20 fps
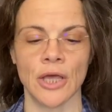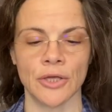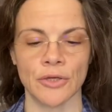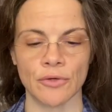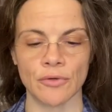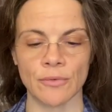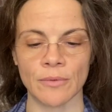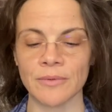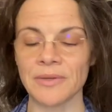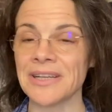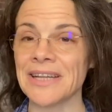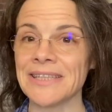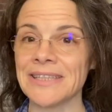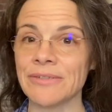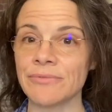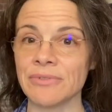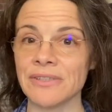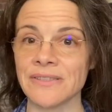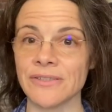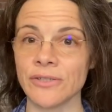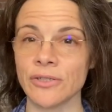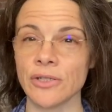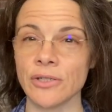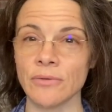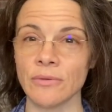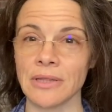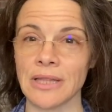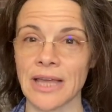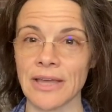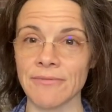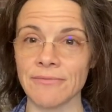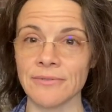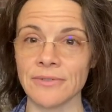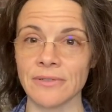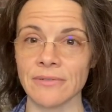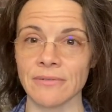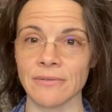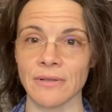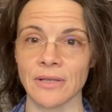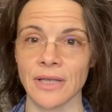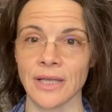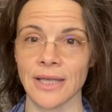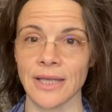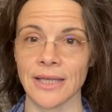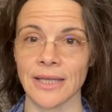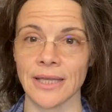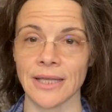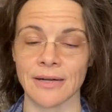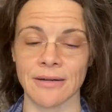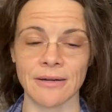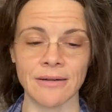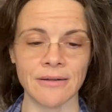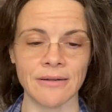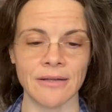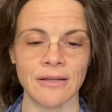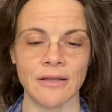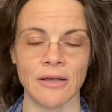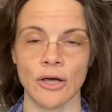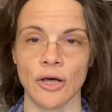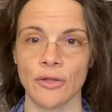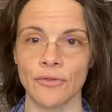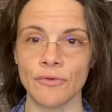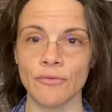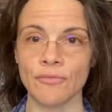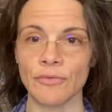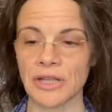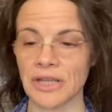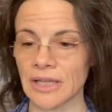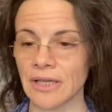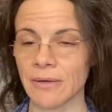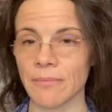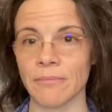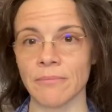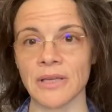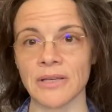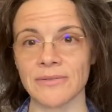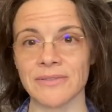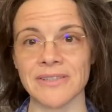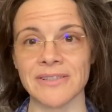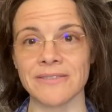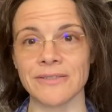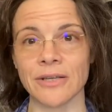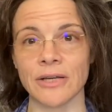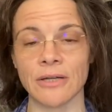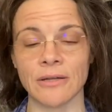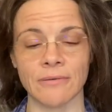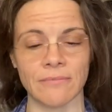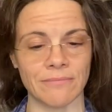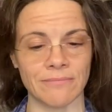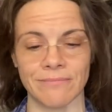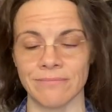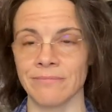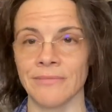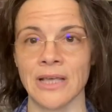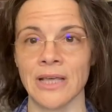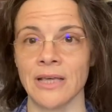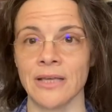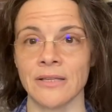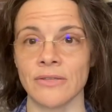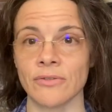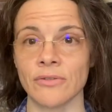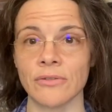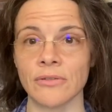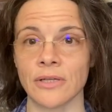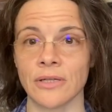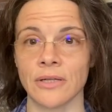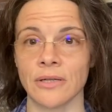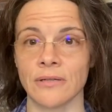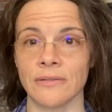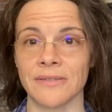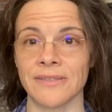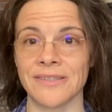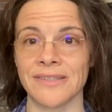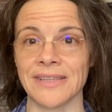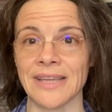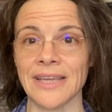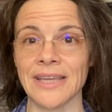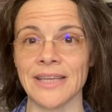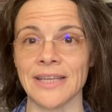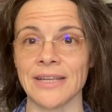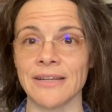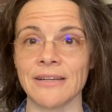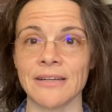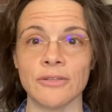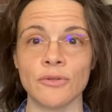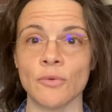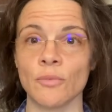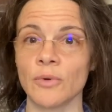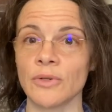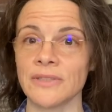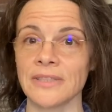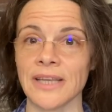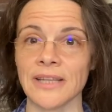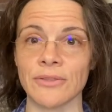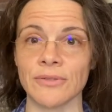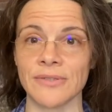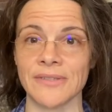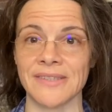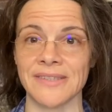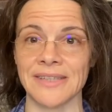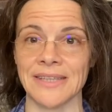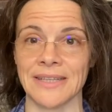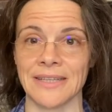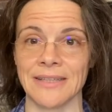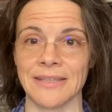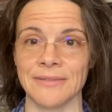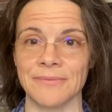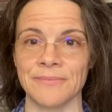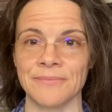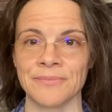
You don't want any residue left here on the ring, because it's gonna it's just gonna stay here and you won't get the seal.